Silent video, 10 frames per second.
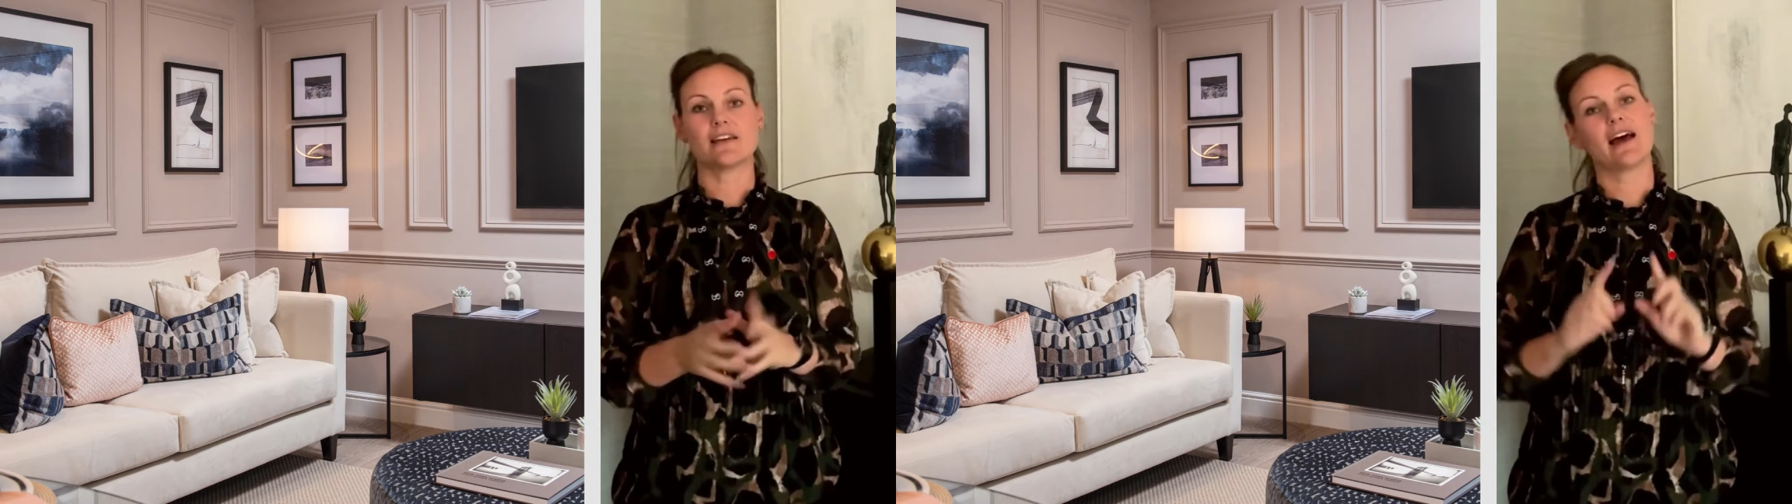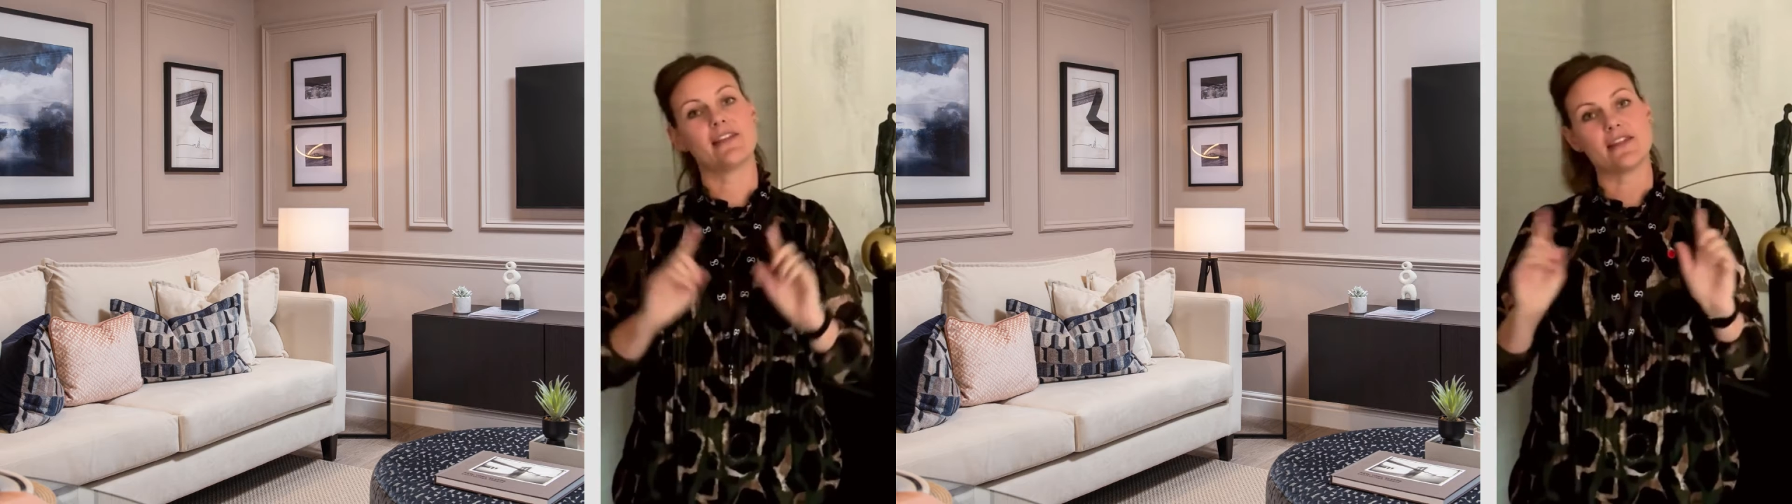
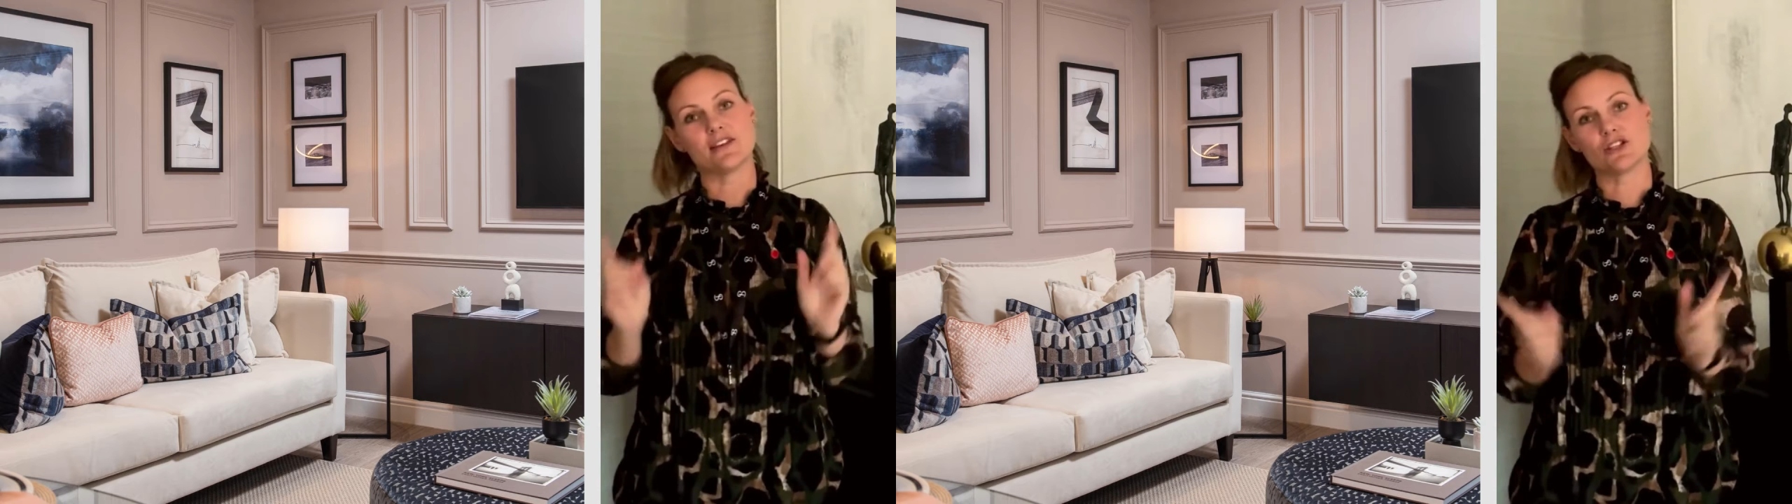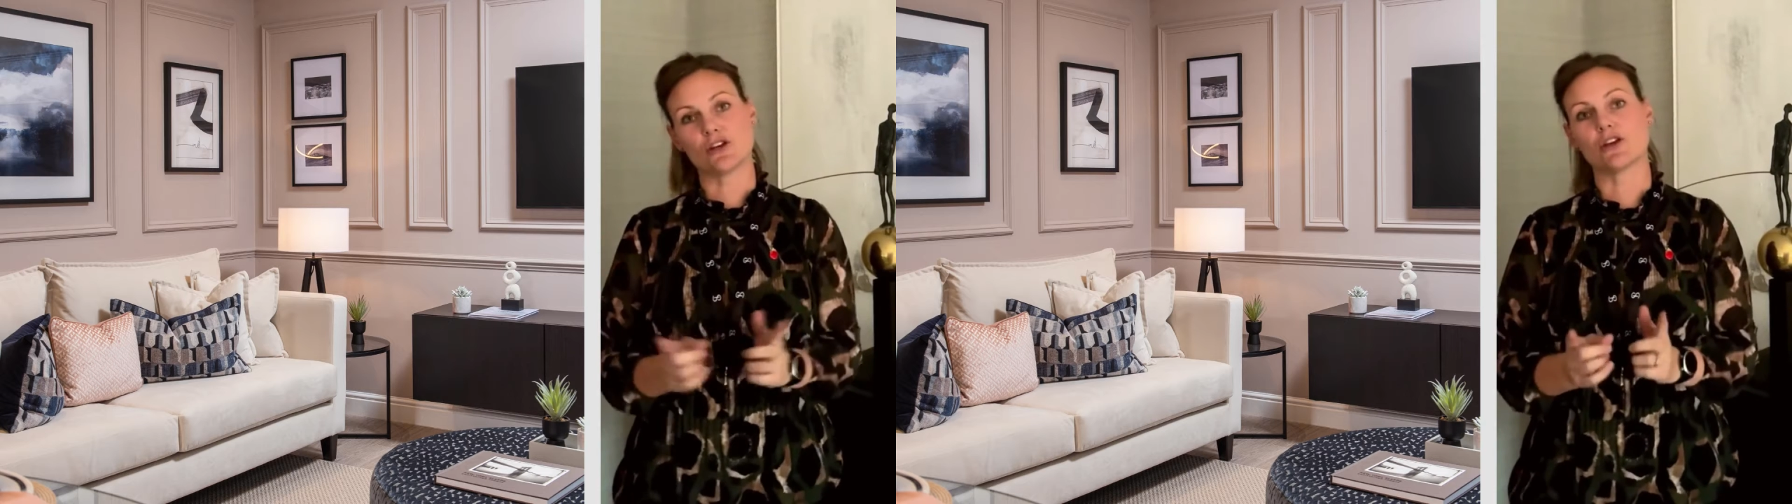and then the
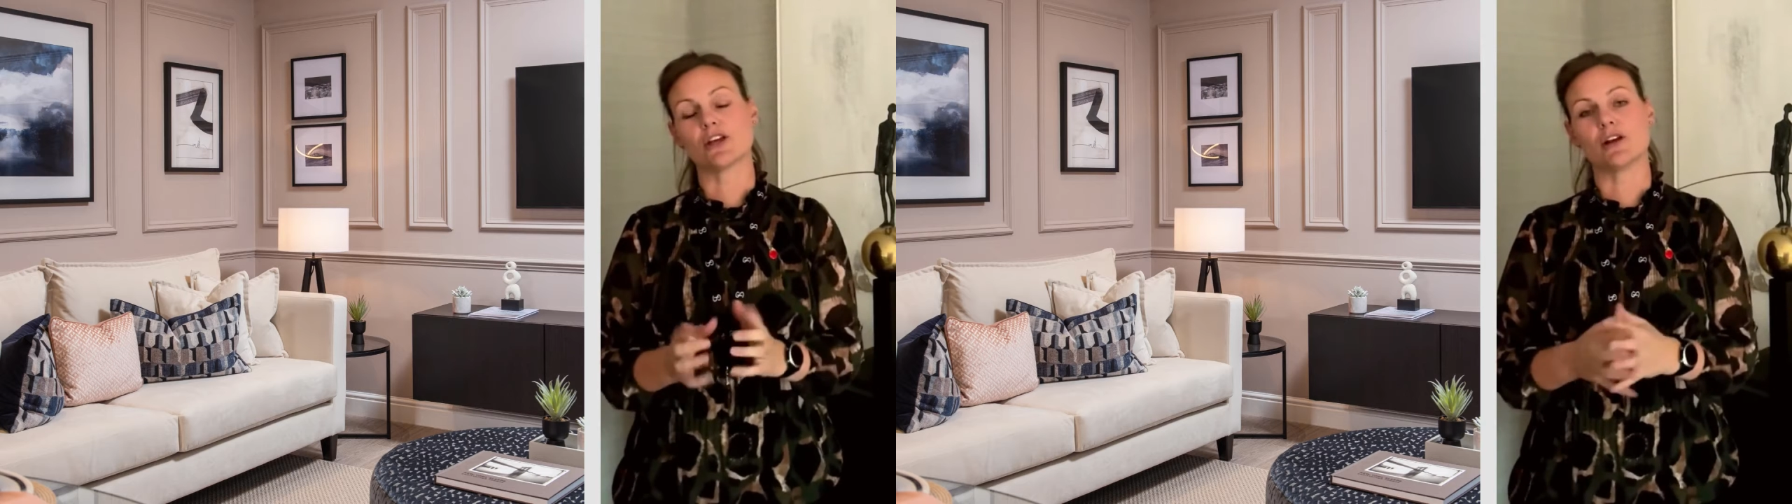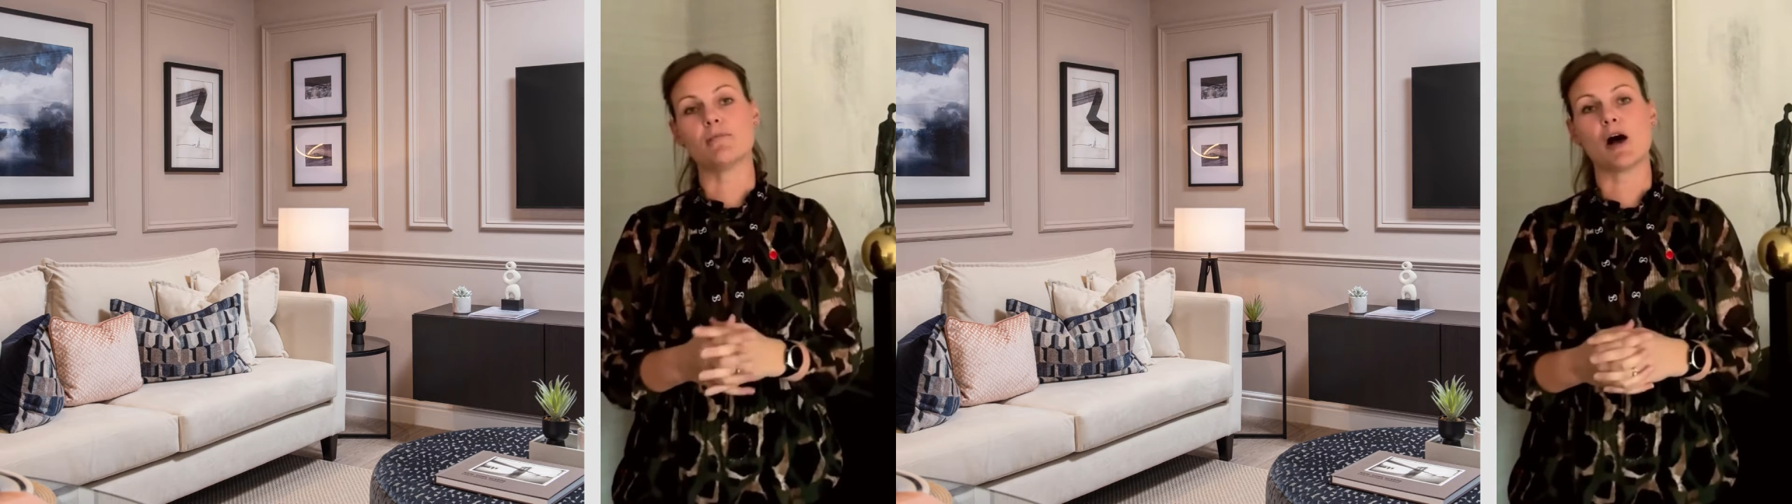circular
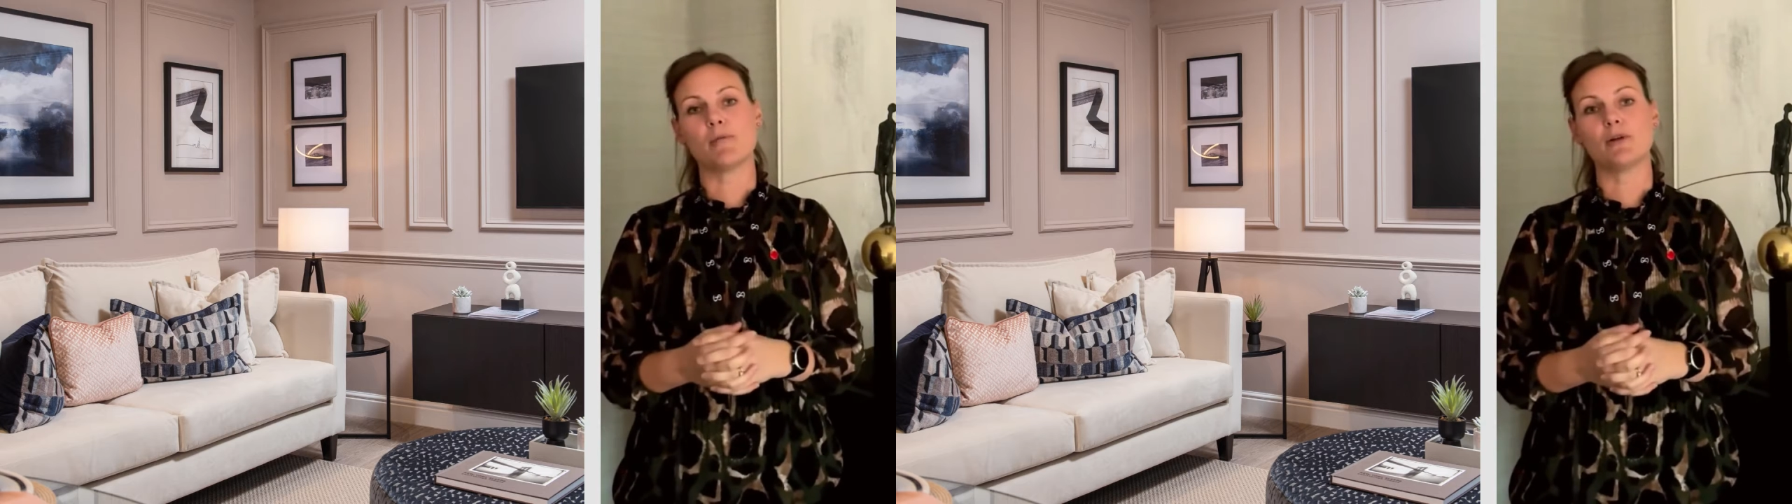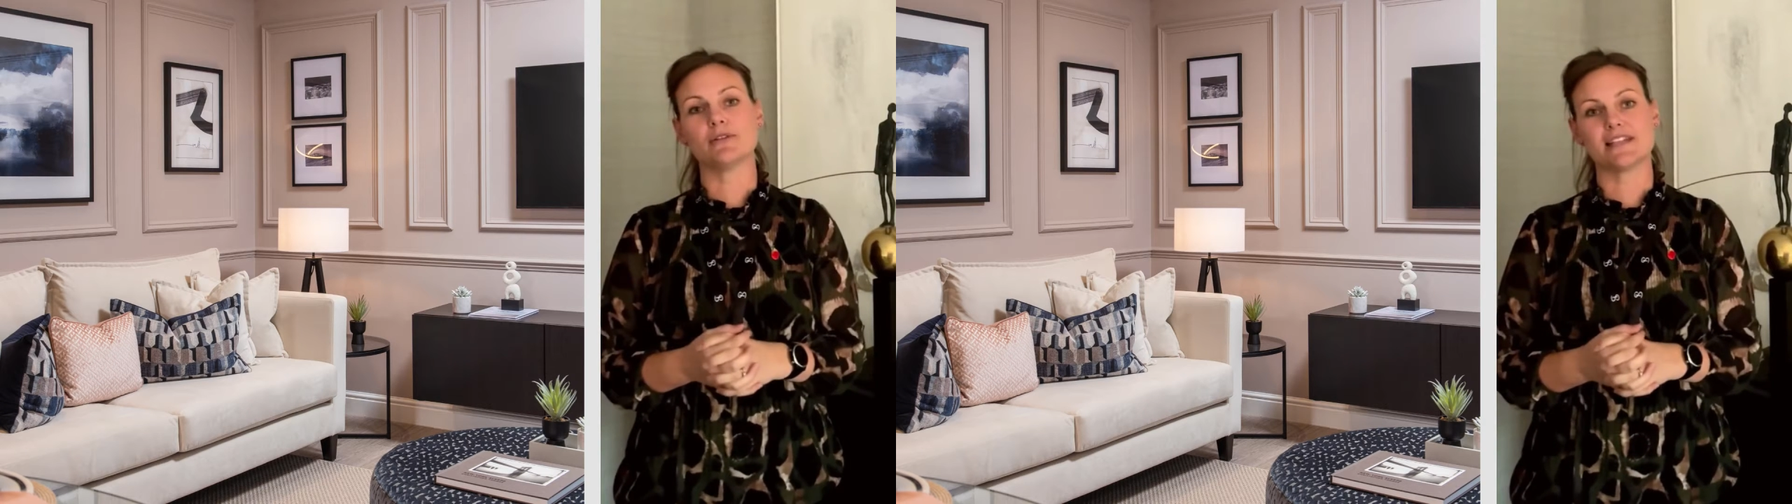
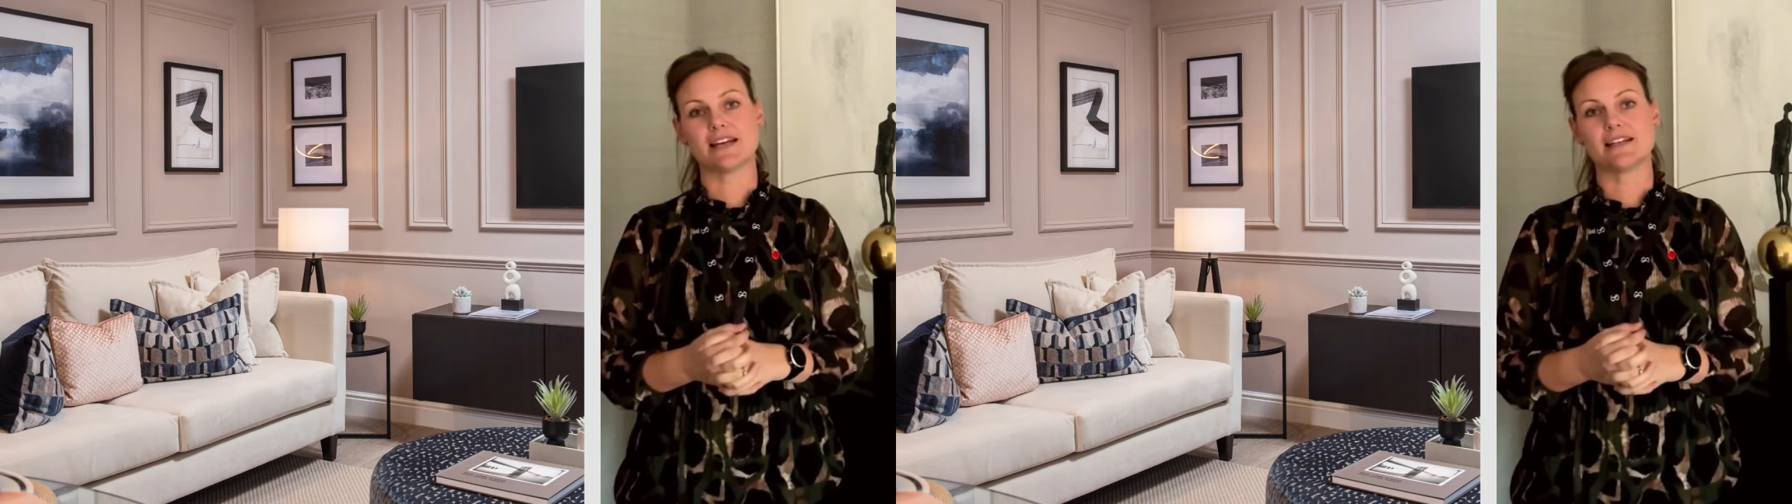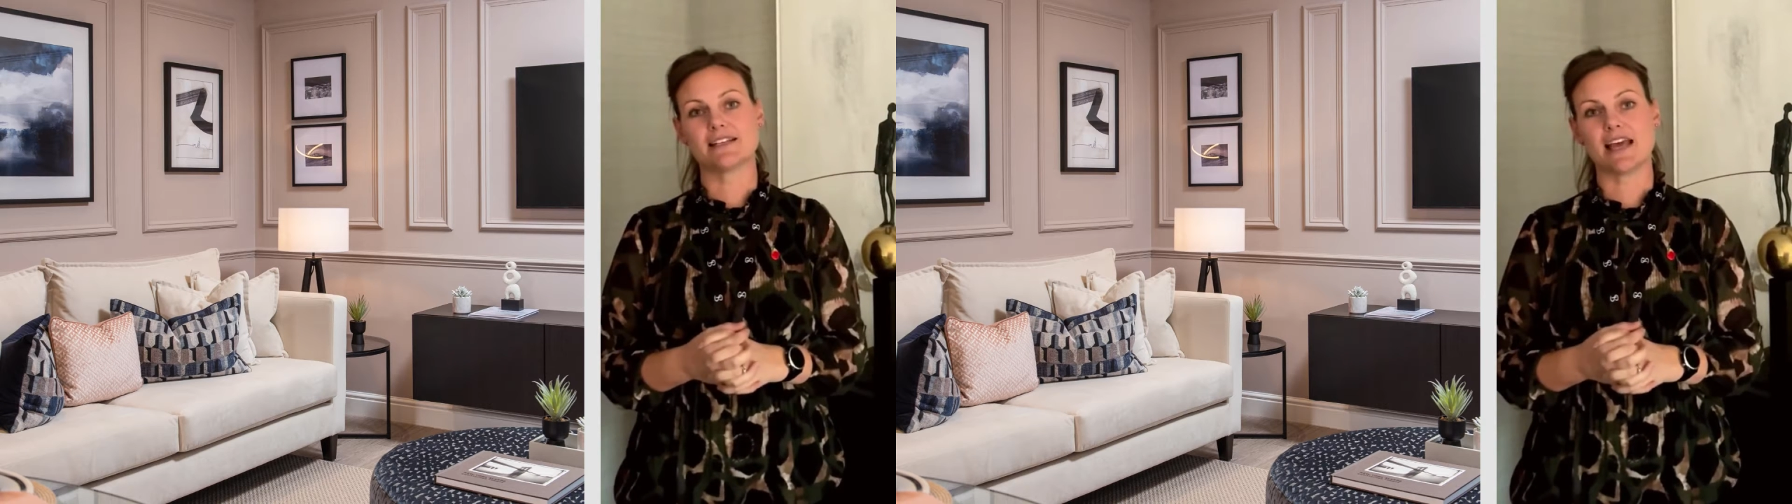marble
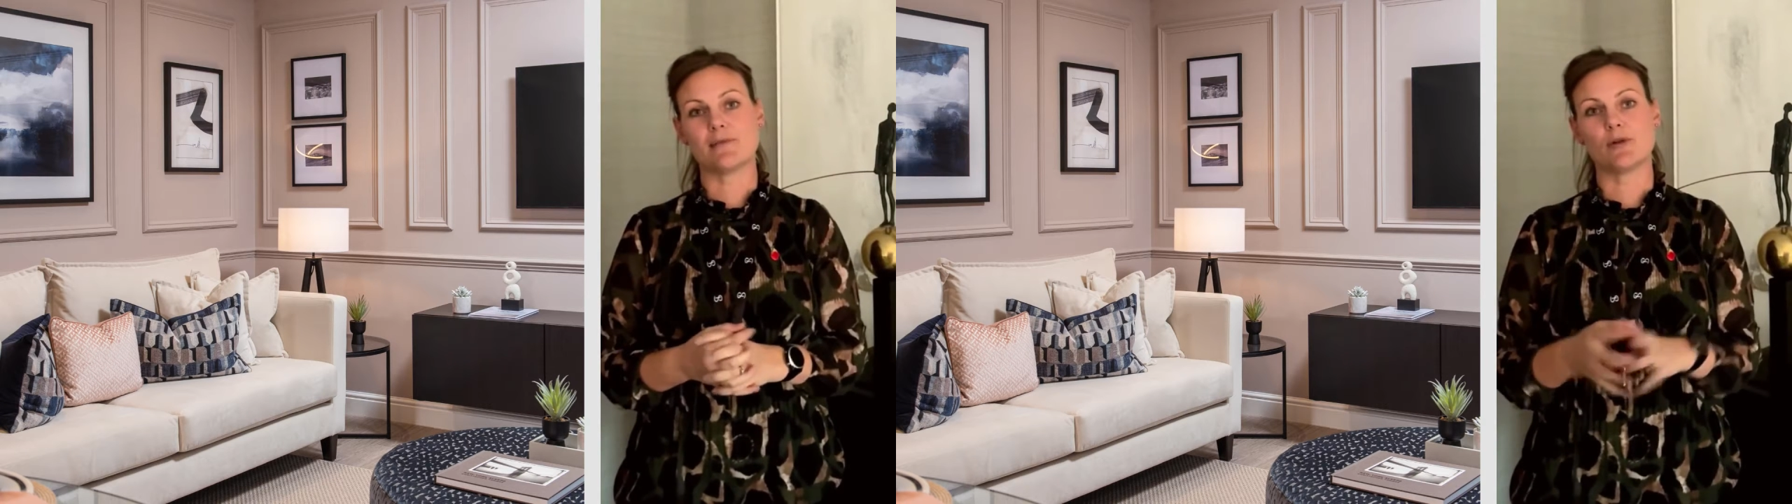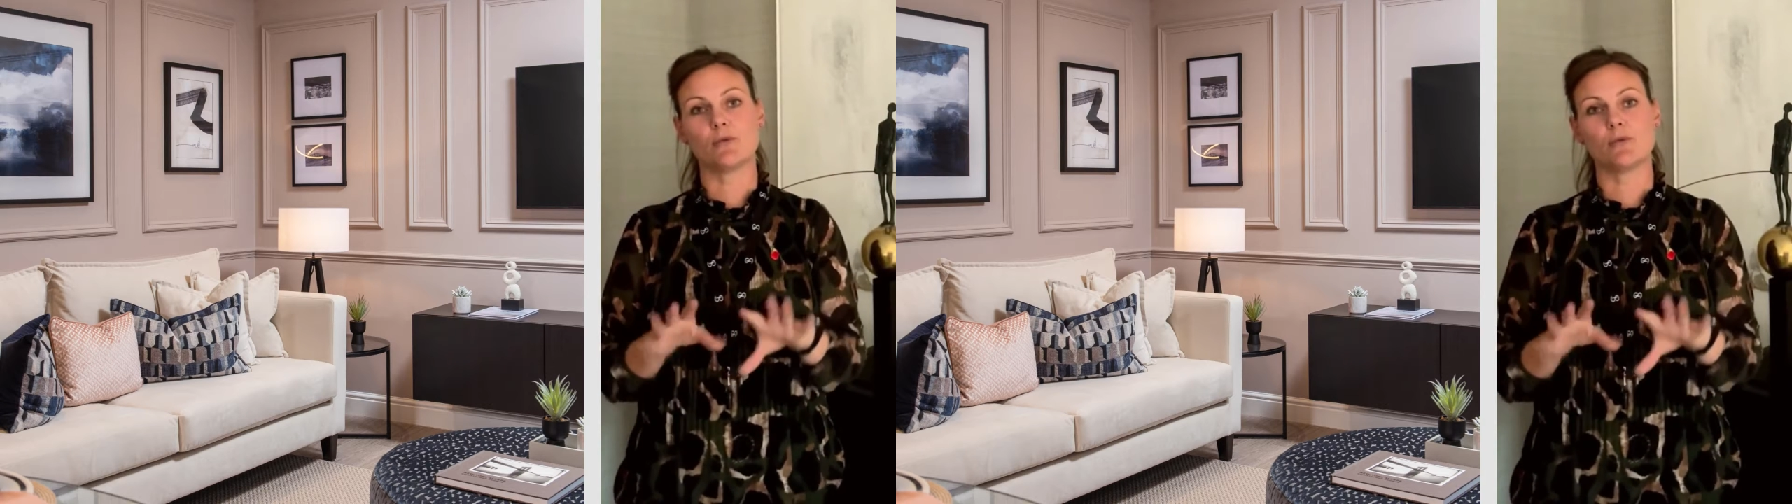dining table